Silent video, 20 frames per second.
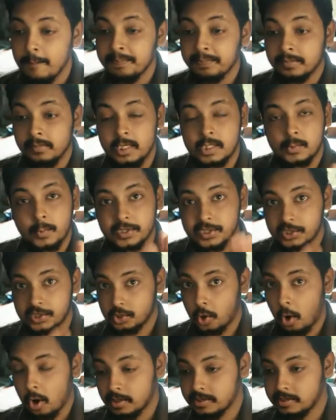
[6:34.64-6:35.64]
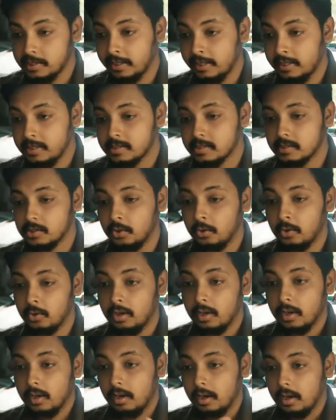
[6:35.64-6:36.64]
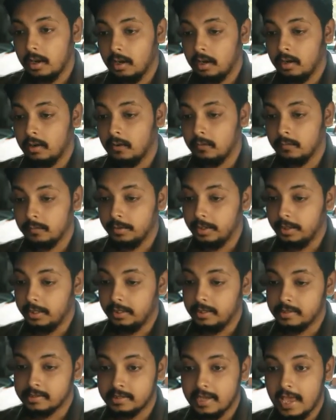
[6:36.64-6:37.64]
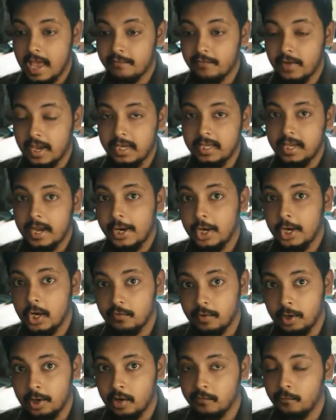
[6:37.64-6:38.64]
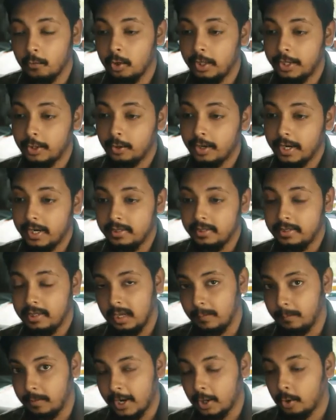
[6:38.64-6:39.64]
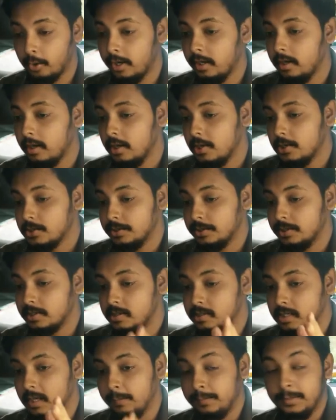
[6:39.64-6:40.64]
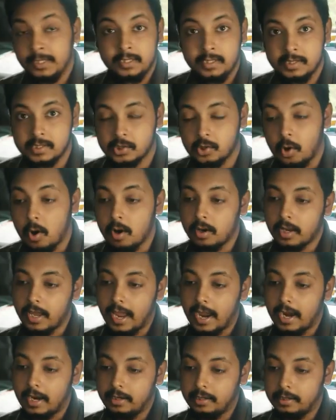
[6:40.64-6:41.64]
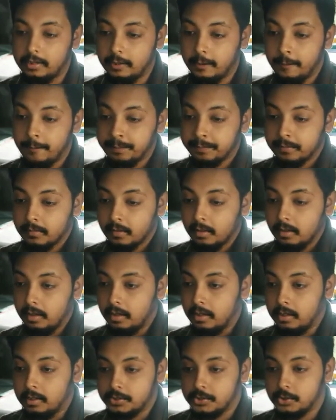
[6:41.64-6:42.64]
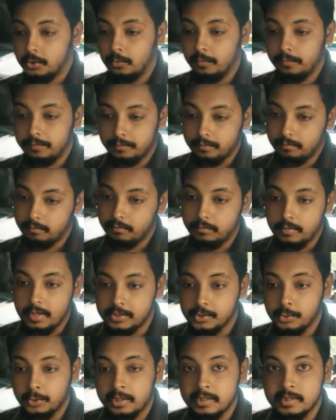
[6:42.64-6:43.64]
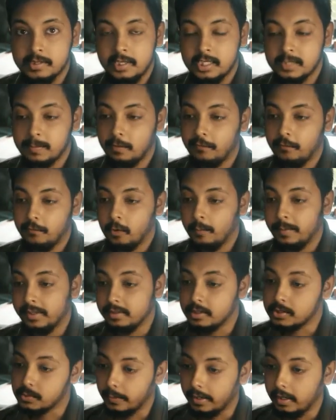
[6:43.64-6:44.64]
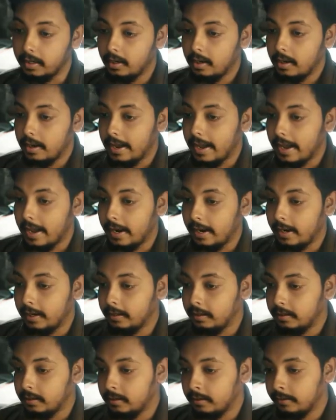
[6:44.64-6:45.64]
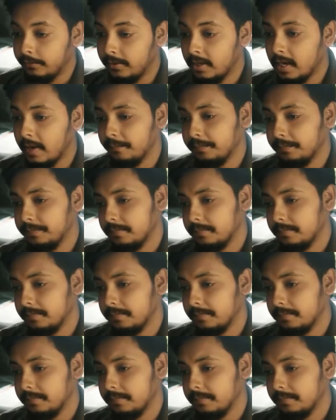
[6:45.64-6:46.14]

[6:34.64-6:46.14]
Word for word: this was stock settings so uh, it doesn't have any kind of undervolting or anything applied on it so this is completely stock and uh, uh, so as you can see it's performing this way and uh, yeah